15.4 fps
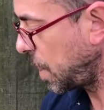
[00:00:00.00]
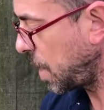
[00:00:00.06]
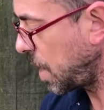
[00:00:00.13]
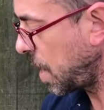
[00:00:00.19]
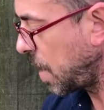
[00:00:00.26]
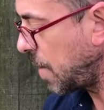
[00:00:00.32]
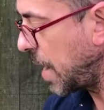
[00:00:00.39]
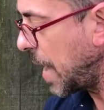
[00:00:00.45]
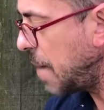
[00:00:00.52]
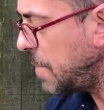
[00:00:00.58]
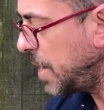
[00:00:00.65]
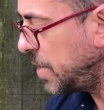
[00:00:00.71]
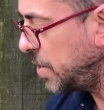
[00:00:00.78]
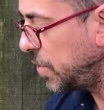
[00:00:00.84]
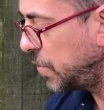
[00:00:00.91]
All right, I'm
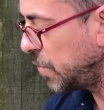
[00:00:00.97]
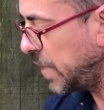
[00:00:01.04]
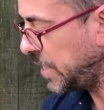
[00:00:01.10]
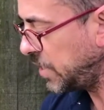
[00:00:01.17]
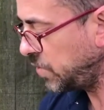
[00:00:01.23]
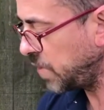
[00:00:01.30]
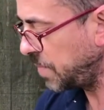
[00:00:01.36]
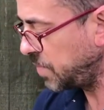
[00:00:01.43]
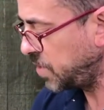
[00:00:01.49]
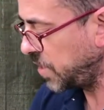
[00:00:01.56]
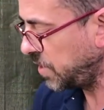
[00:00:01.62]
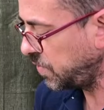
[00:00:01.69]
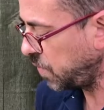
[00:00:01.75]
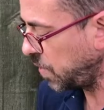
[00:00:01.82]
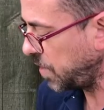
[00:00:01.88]
gonna do 3 strips
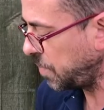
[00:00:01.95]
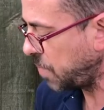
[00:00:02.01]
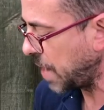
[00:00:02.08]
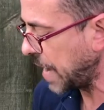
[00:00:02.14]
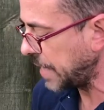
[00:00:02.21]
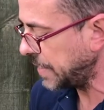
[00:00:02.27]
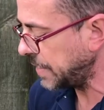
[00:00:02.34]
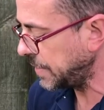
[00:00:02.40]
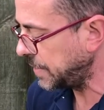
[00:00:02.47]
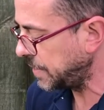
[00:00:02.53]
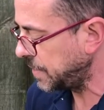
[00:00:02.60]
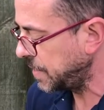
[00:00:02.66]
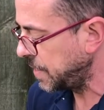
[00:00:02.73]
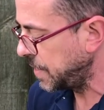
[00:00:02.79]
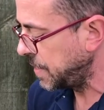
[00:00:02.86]
just for the practice
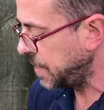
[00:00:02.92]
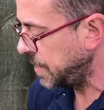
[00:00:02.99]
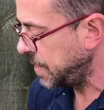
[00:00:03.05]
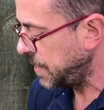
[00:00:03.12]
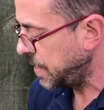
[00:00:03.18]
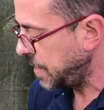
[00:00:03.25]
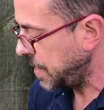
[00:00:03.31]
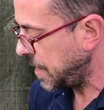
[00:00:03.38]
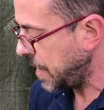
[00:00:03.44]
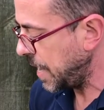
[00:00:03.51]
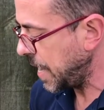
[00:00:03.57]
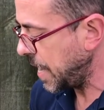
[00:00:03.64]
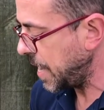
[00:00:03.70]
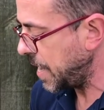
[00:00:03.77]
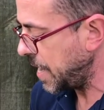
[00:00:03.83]

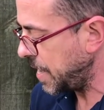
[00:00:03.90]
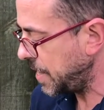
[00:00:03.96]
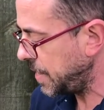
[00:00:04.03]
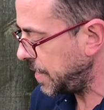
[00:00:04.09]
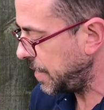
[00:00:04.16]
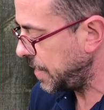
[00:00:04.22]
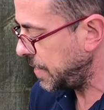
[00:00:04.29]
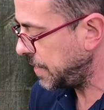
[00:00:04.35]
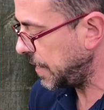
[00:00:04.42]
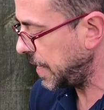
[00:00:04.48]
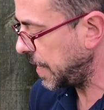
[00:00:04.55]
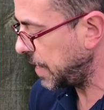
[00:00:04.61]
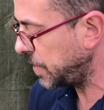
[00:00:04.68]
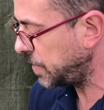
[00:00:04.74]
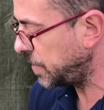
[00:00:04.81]
and to
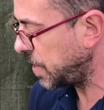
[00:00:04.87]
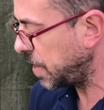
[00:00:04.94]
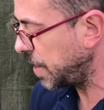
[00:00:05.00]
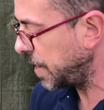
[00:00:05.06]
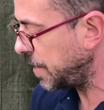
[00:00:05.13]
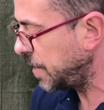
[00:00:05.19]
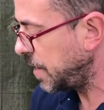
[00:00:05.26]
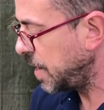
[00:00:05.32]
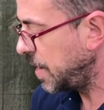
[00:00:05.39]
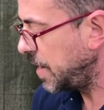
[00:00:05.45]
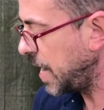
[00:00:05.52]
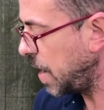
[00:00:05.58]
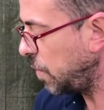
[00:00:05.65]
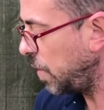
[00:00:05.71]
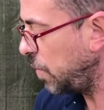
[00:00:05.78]
get us started.
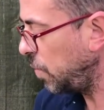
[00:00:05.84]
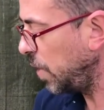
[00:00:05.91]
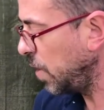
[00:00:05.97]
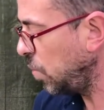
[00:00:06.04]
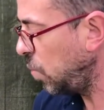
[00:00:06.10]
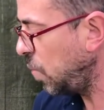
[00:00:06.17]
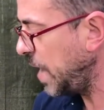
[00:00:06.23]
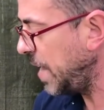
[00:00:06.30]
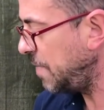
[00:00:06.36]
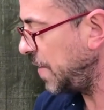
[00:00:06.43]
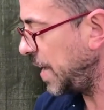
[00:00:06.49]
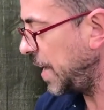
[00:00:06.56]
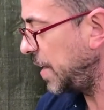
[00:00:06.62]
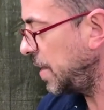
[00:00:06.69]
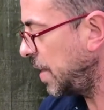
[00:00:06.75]
Now, when we're
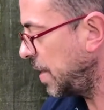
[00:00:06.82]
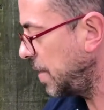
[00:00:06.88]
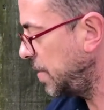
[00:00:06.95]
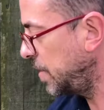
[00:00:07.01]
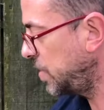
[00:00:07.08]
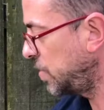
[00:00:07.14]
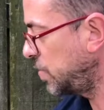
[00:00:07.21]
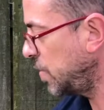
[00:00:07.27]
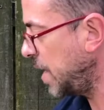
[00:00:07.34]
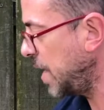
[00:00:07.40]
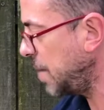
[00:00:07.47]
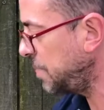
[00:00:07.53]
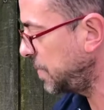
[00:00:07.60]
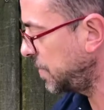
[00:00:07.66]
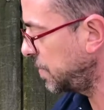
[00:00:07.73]
weaving the
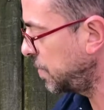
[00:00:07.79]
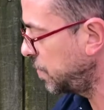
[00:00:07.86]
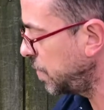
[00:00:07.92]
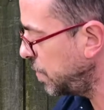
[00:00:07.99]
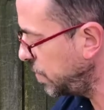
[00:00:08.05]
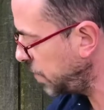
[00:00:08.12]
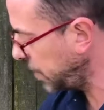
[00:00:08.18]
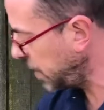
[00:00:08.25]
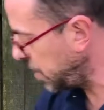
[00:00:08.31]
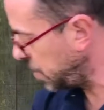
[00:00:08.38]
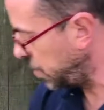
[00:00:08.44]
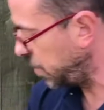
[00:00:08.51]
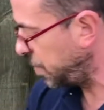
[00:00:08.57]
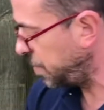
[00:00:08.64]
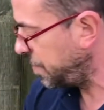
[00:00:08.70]
strips through the
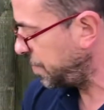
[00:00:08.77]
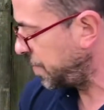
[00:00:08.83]
loom,